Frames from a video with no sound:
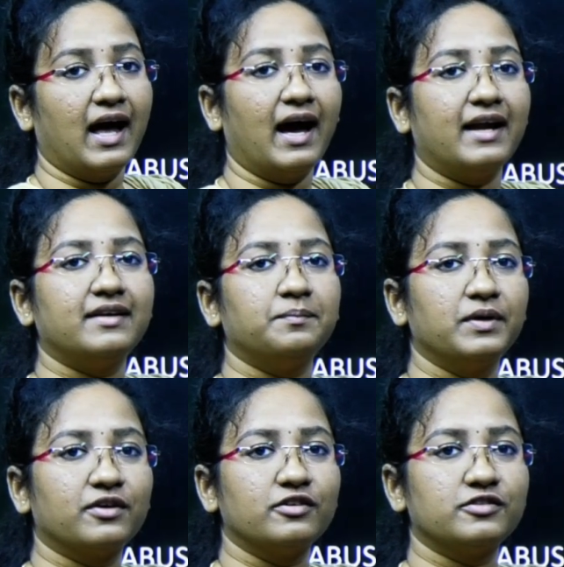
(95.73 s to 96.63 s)
And
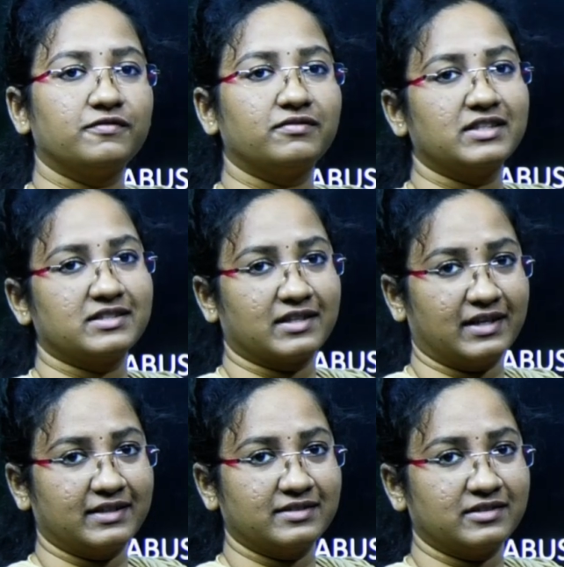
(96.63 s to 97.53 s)
because of this
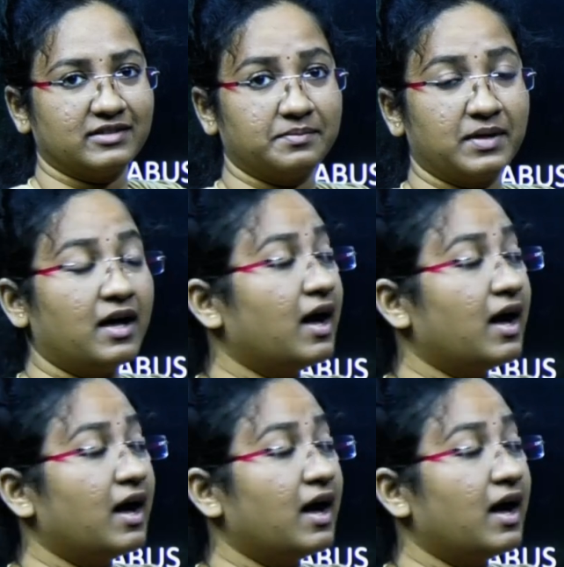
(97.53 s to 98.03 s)
criticism,